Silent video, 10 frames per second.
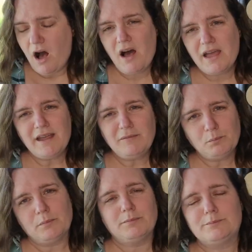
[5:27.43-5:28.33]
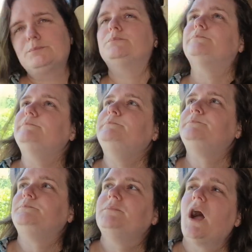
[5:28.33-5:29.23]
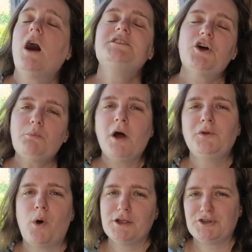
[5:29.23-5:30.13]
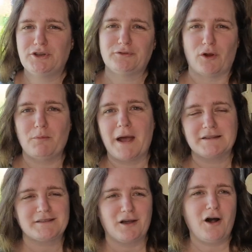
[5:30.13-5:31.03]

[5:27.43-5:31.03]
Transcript: I I don't mind why choose romance.